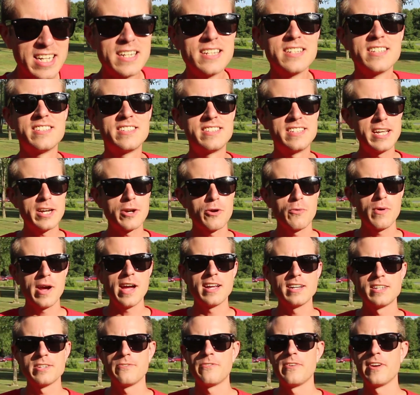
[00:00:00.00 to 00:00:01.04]
Stick
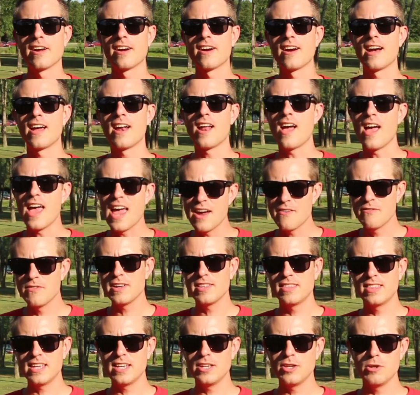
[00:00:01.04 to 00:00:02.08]
around to figure out
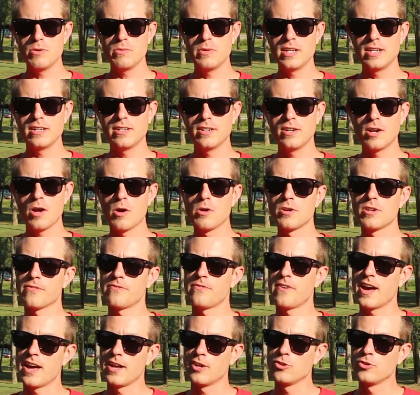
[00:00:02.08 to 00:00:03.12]
everything you need to know to
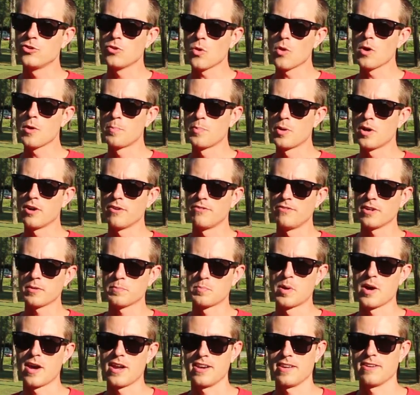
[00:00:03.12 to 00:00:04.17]
find your
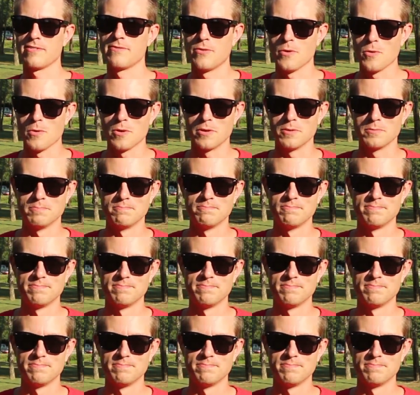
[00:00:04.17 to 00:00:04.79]
perfect putting form.